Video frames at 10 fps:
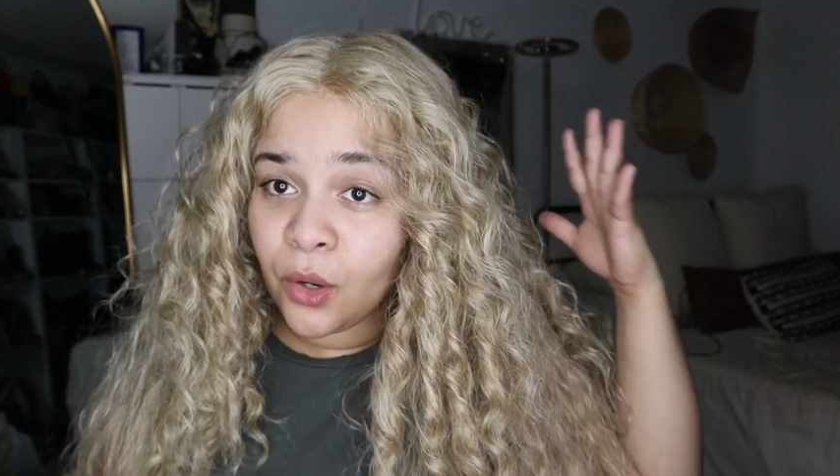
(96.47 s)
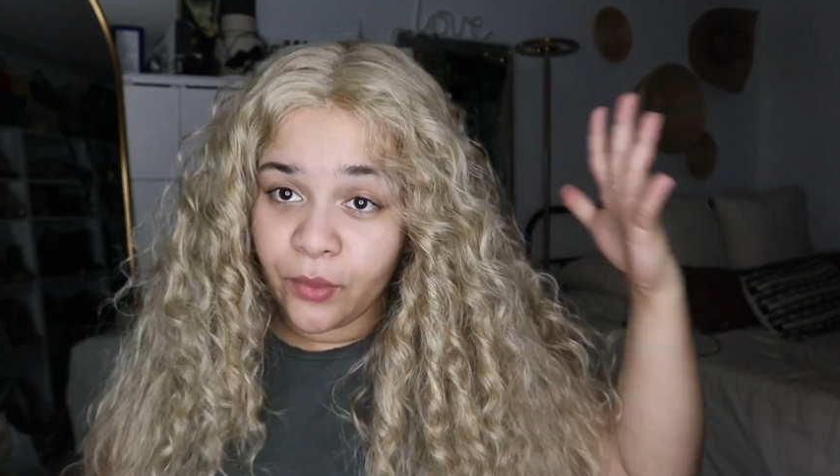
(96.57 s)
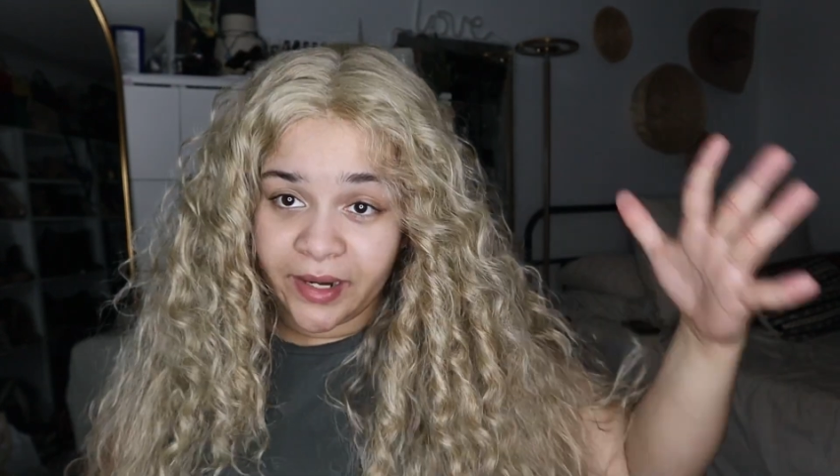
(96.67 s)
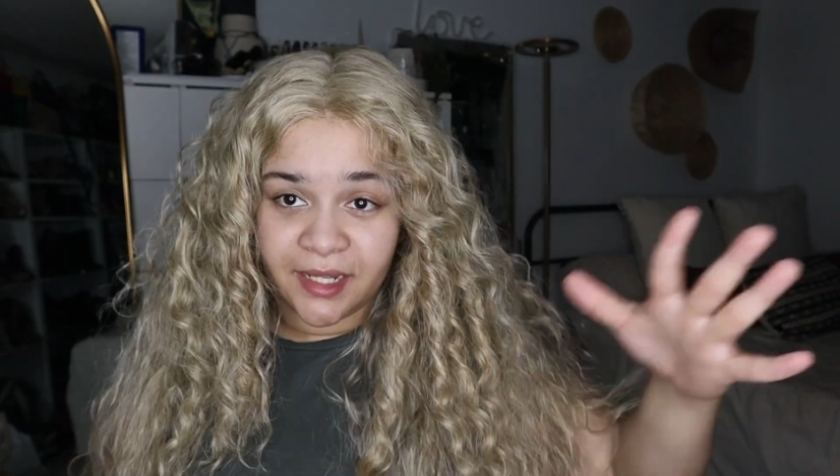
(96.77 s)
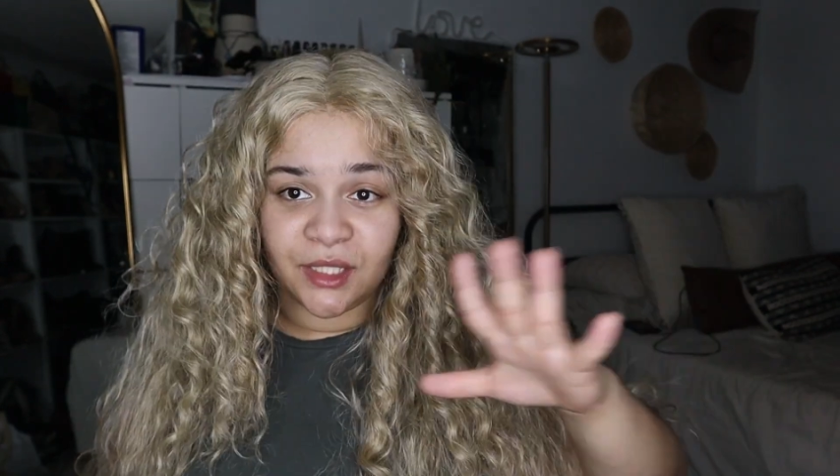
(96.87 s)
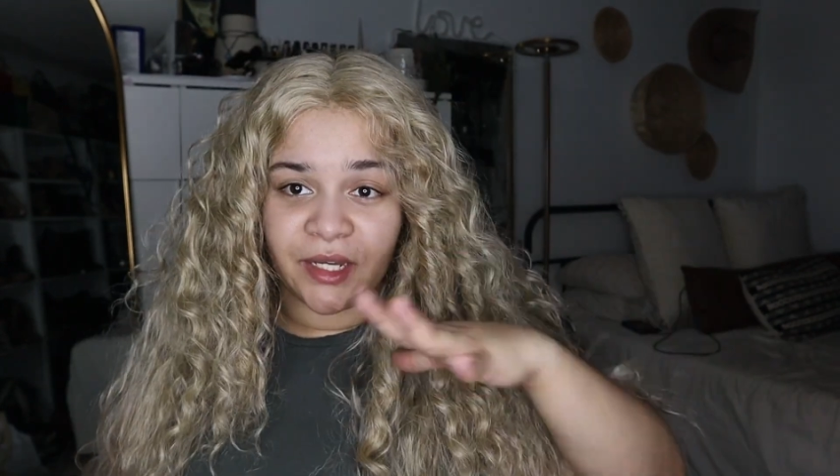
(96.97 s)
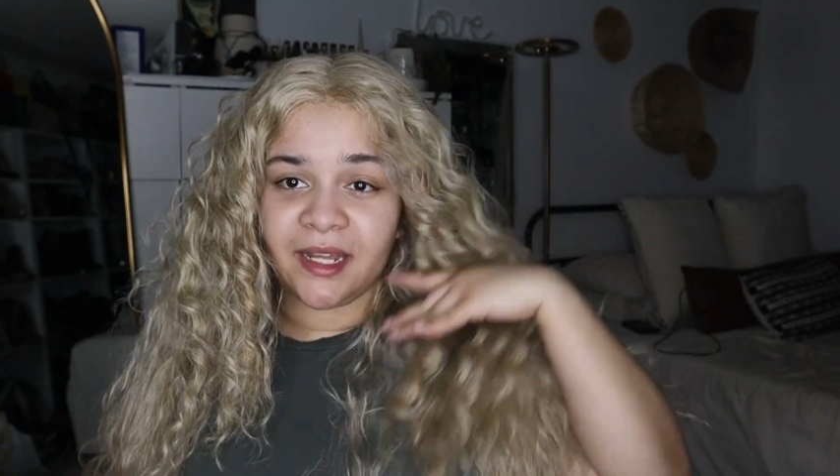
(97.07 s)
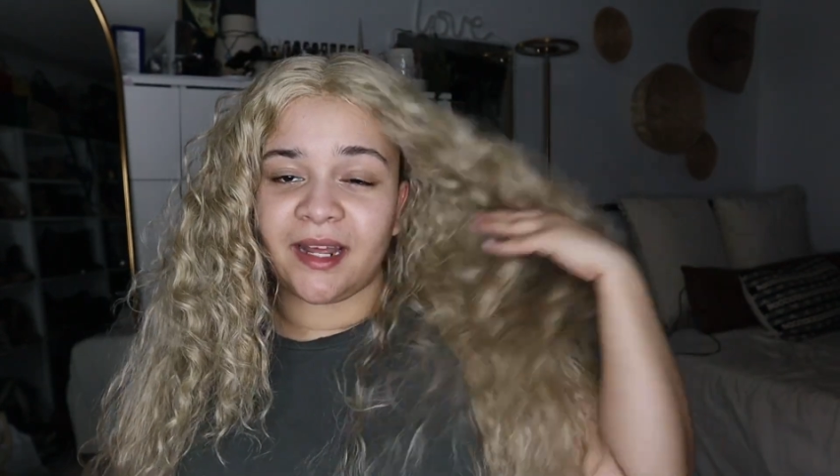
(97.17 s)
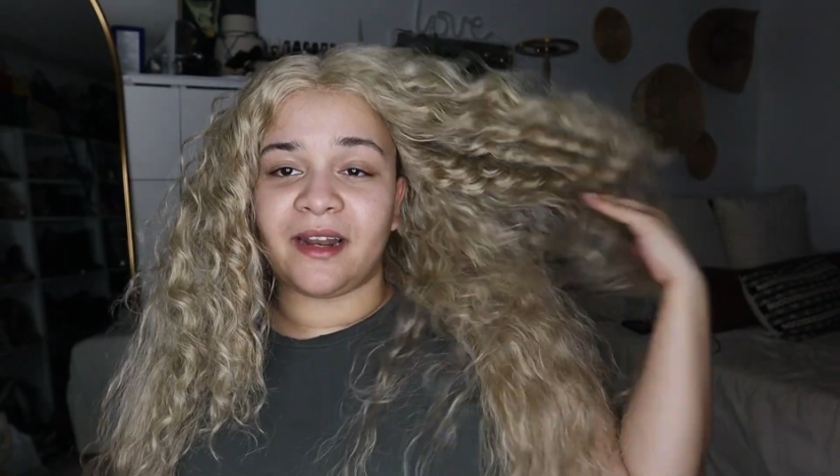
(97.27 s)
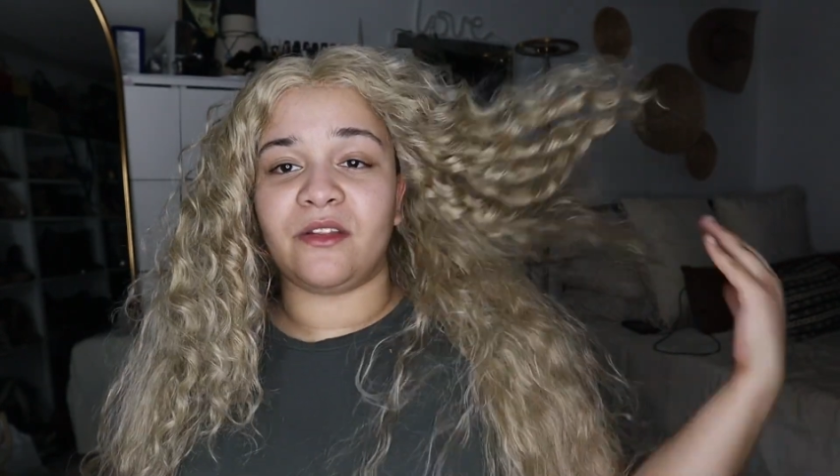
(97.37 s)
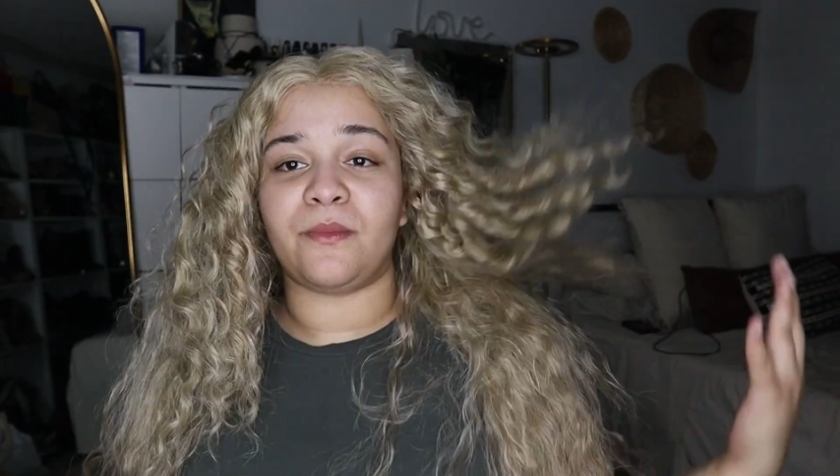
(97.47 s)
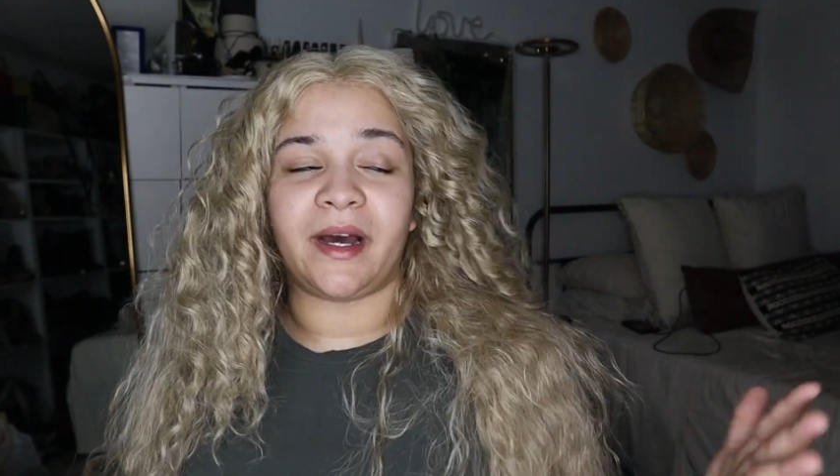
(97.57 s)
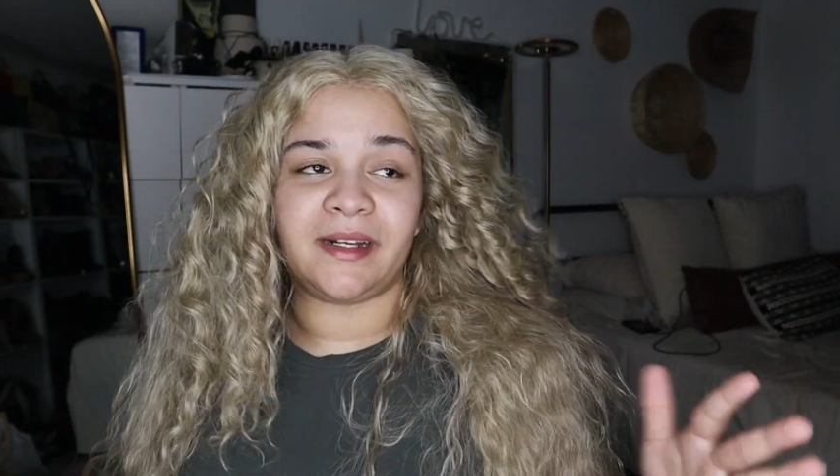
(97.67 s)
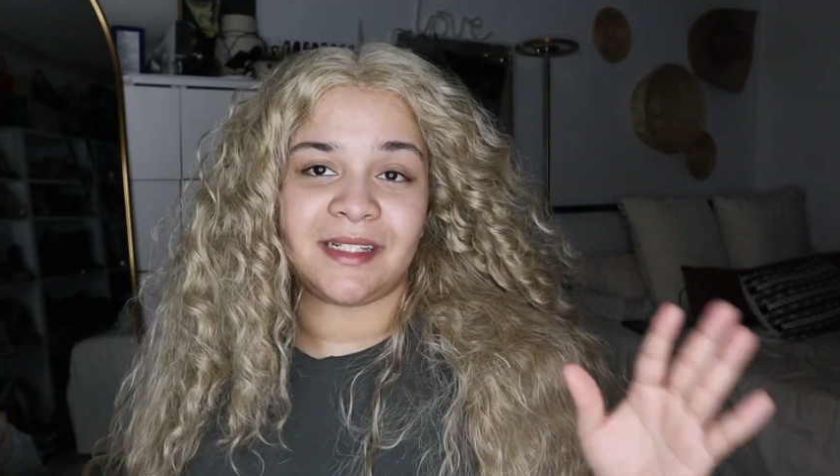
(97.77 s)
when I took it out of the box,